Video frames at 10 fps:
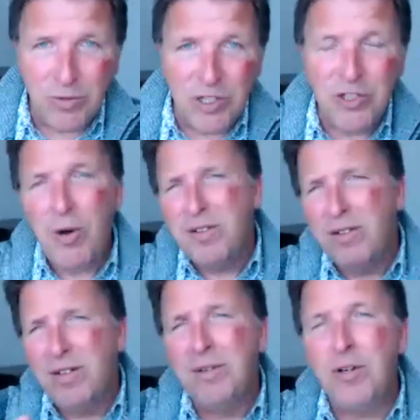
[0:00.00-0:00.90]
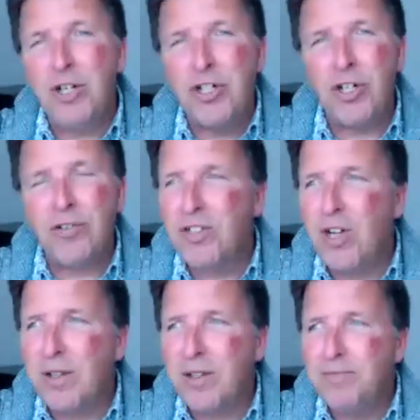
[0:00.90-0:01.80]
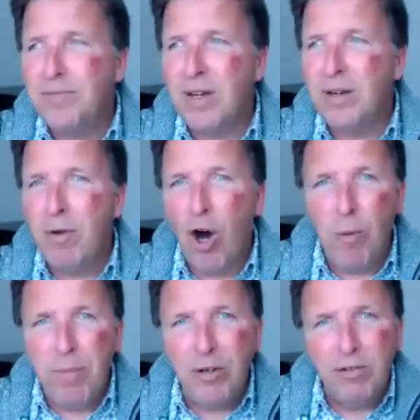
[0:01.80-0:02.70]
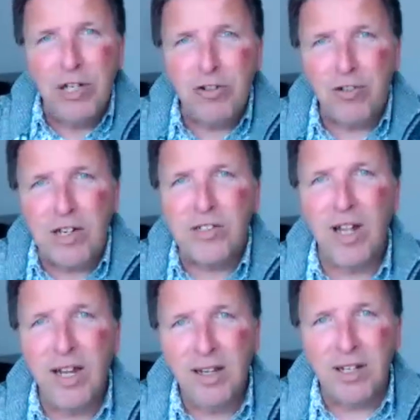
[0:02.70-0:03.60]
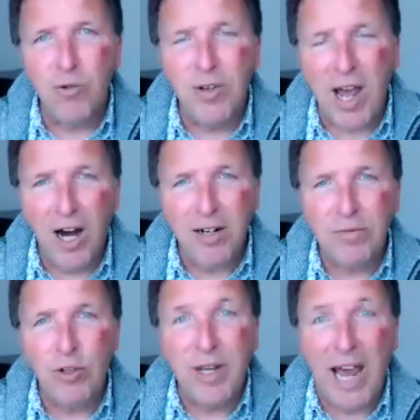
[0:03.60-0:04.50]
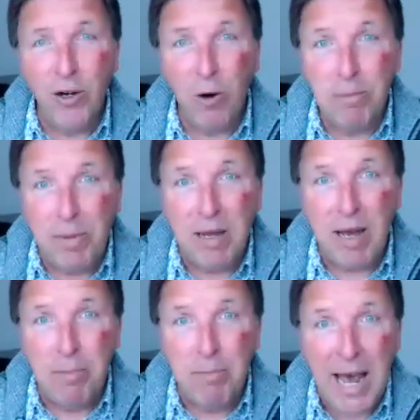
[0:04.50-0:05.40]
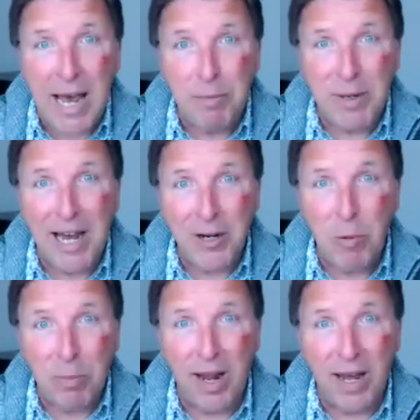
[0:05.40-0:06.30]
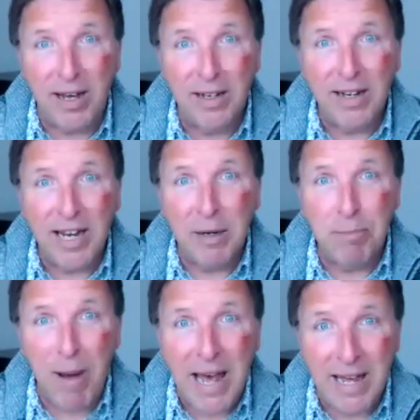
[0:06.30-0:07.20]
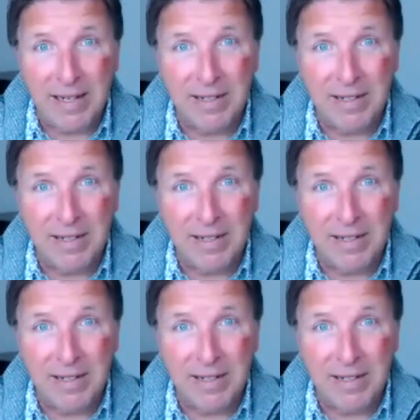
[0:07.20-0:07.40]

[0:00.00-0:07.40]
There's no other, um, there's no other uh, hobby or interest like it. You, can't, you cannot be a bad piano player in a band.